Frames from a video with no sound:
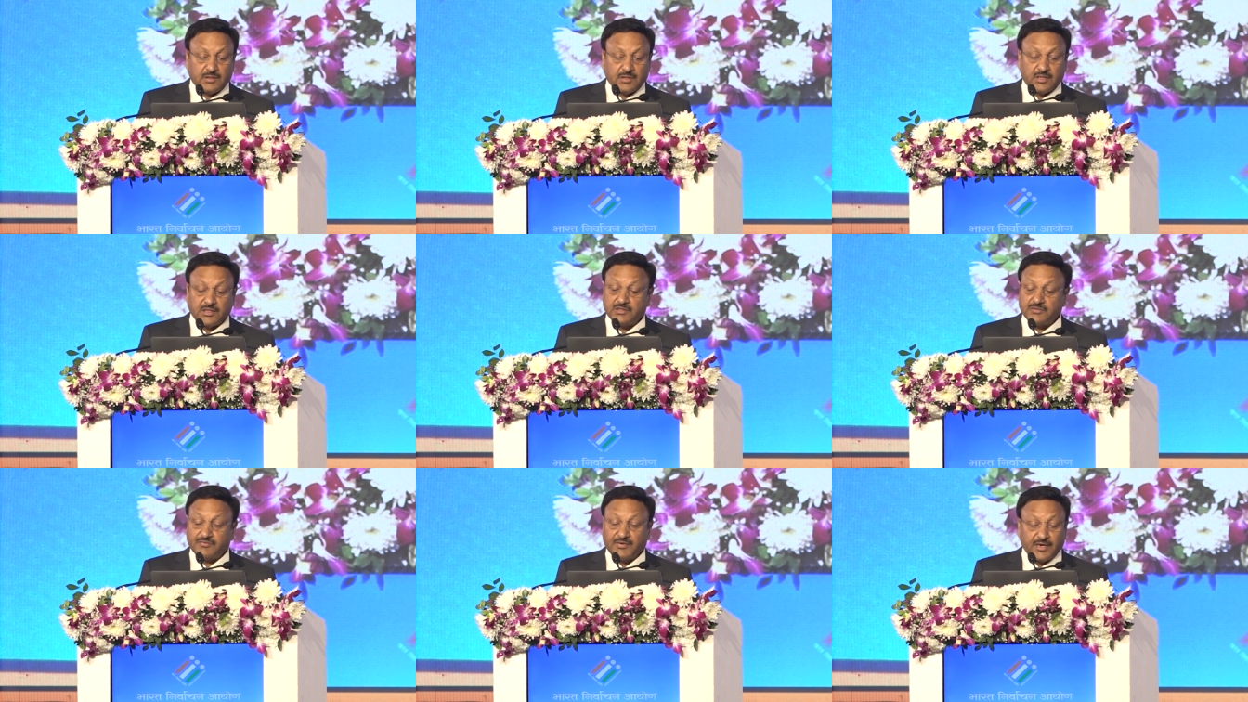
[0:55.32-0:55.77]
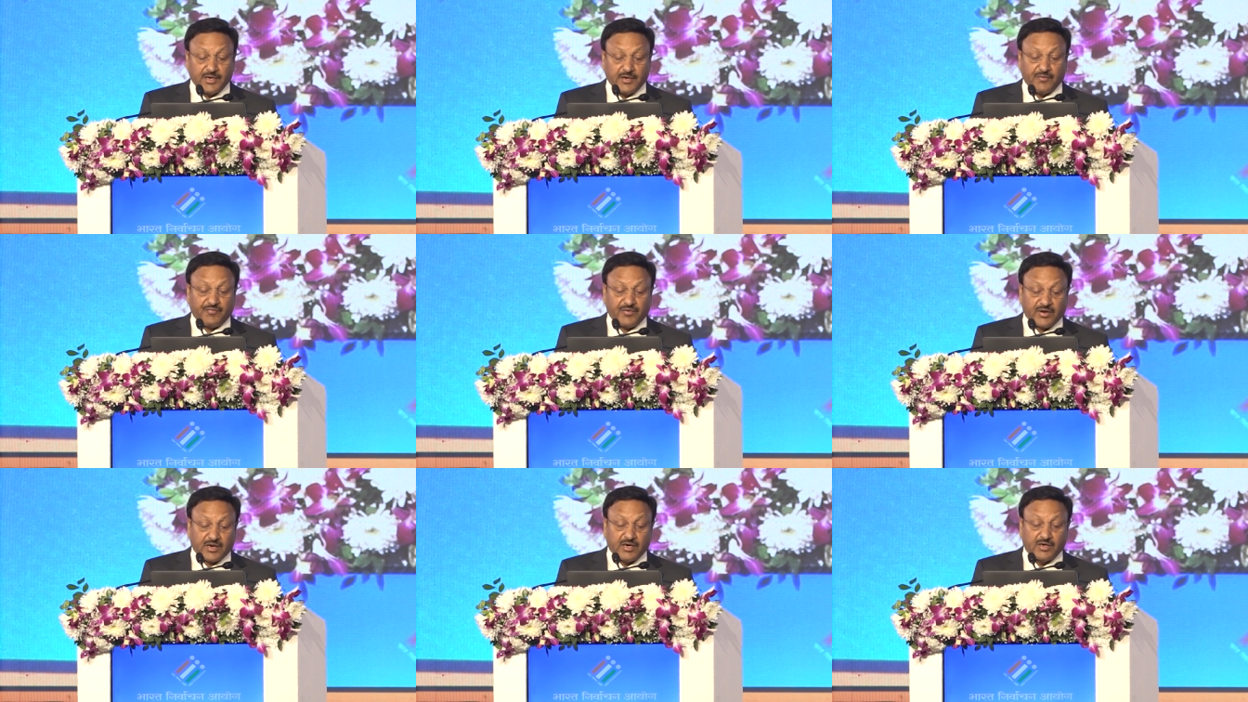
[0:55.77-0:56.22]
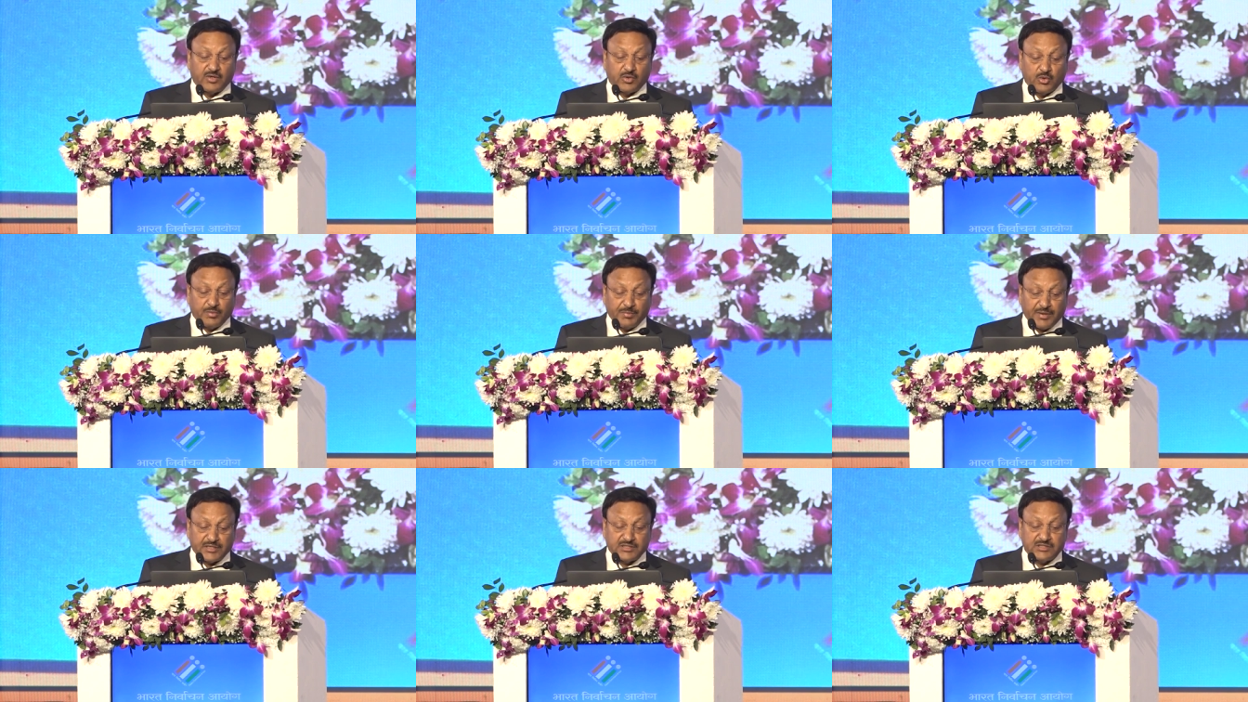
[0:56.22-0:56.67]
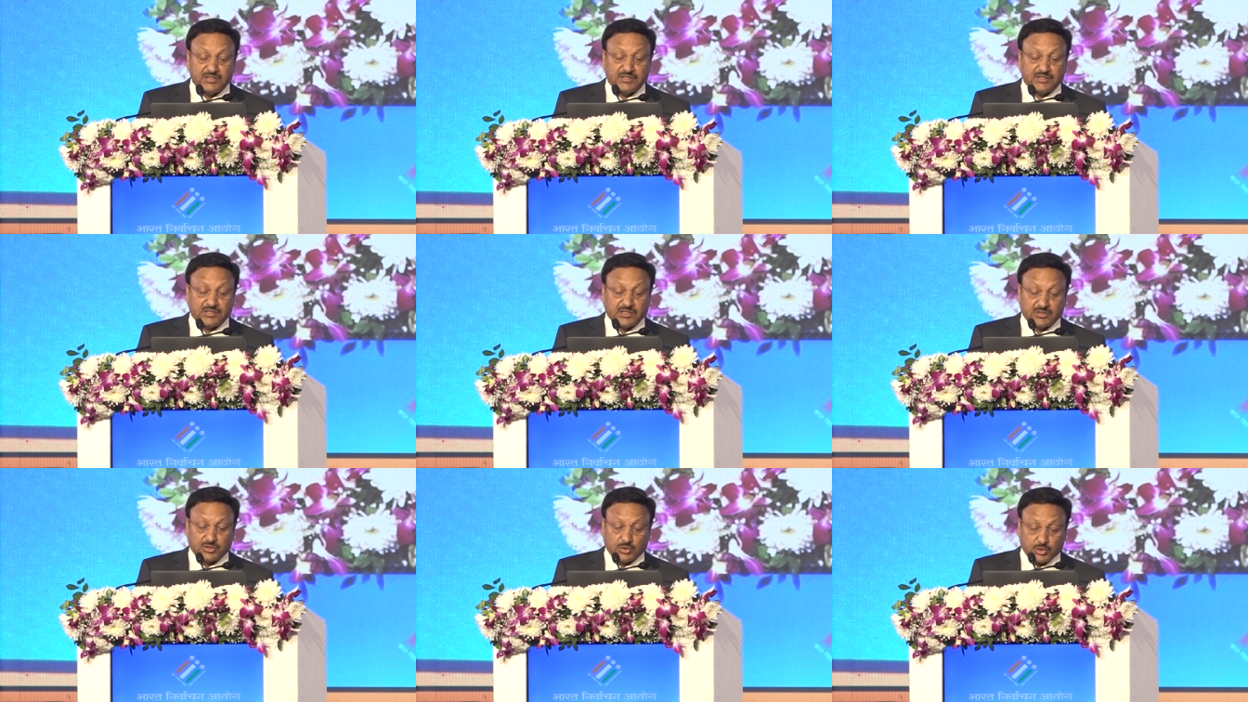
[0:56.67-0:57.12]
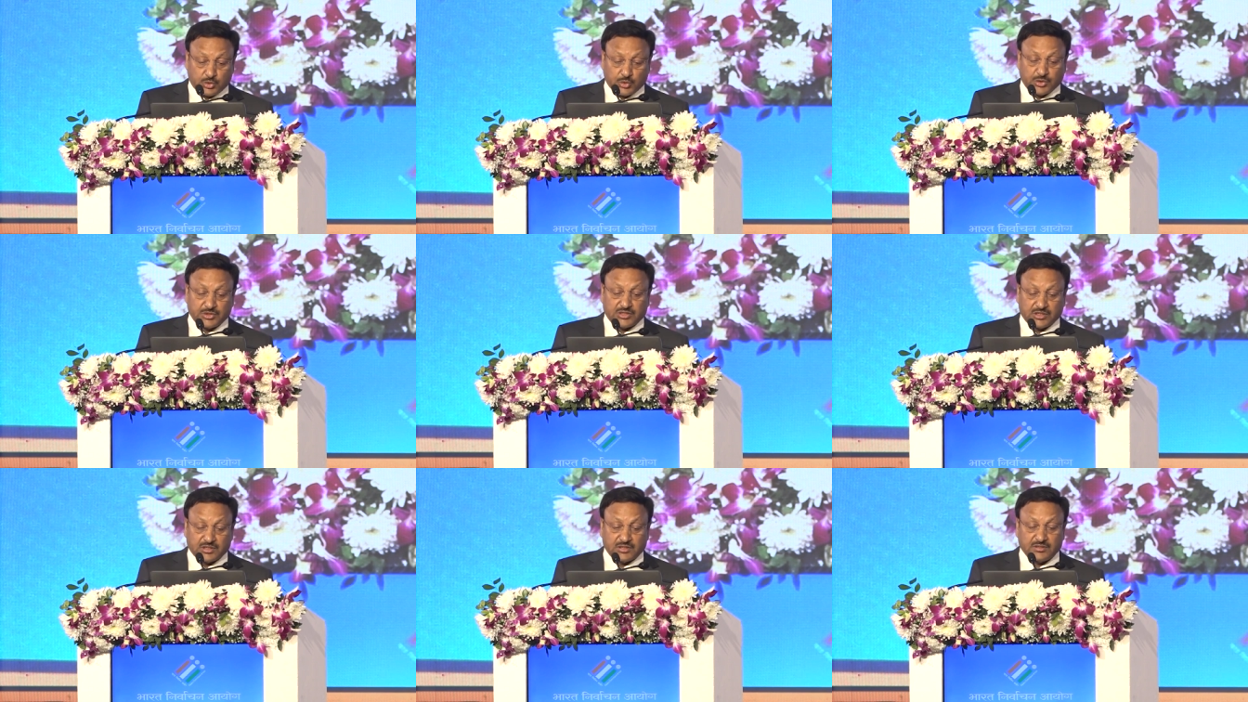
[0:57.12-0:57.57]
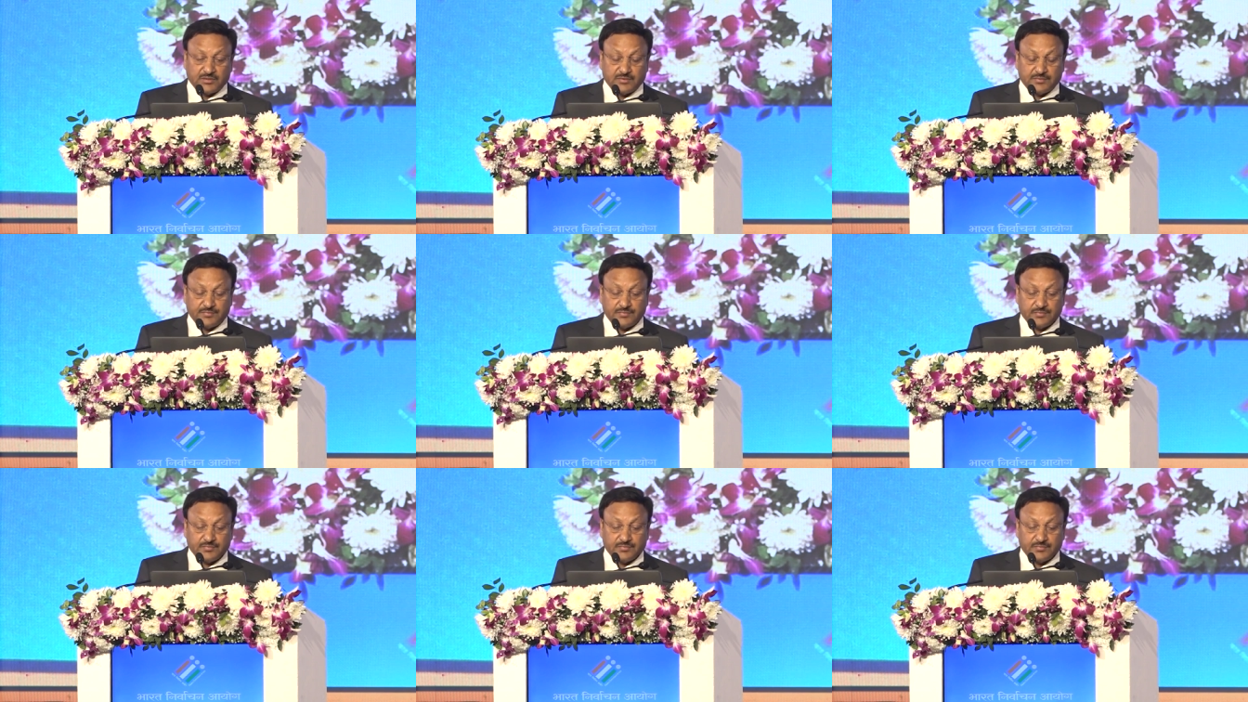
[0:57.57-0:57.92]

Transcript: It is very difficult to imagine such situation